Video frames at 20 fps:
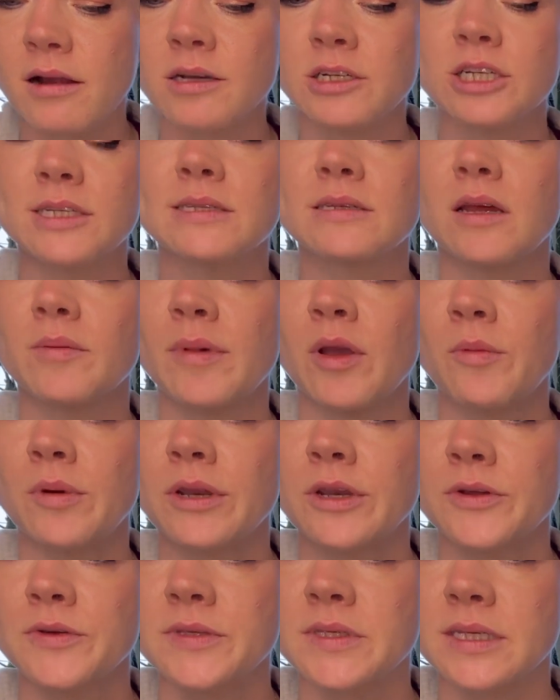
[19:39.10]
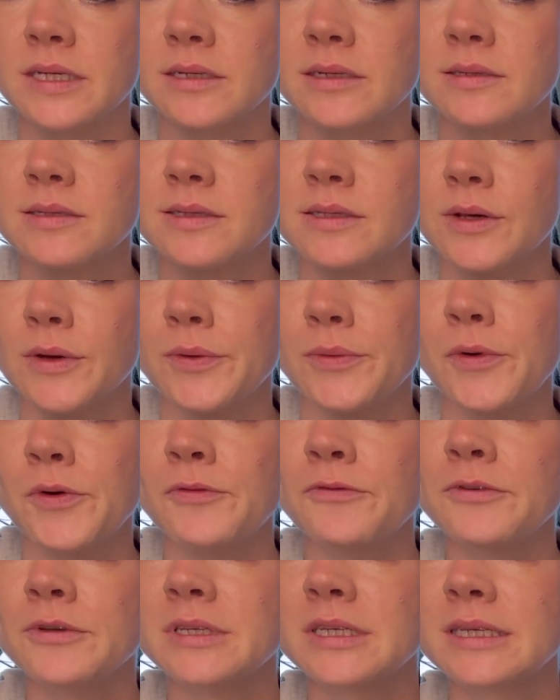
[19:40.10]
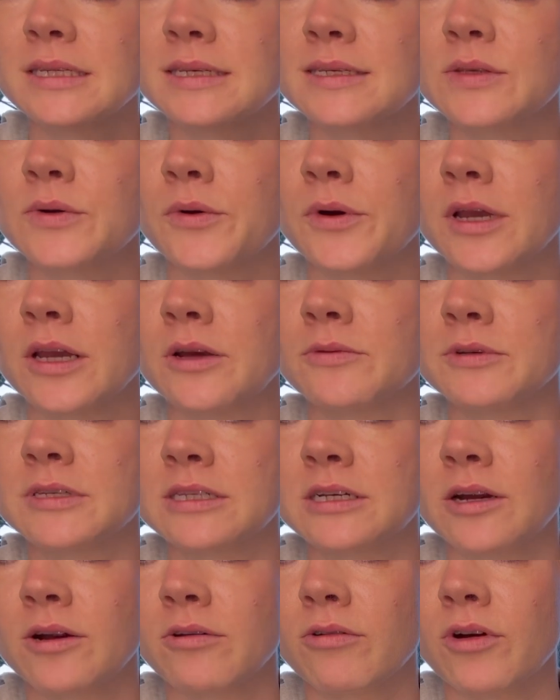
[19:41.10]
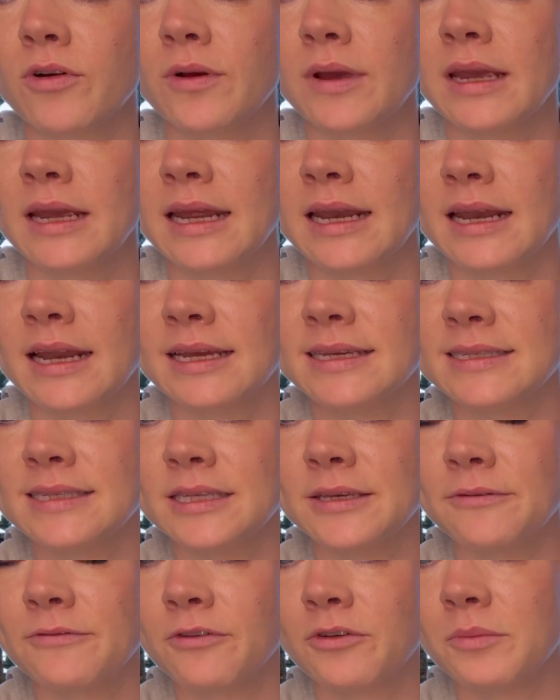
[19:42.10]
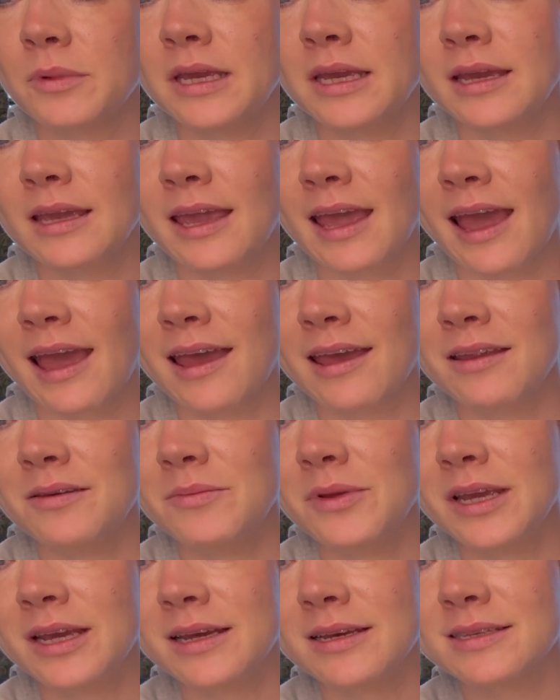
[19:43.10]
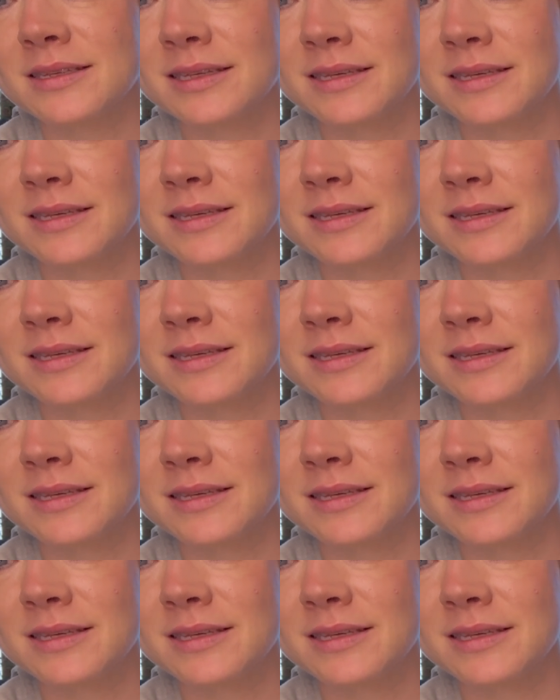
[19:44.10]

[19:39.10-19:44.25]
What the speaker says: just on my windowsill. So hopefully this Hoya will start growing nicely for me again because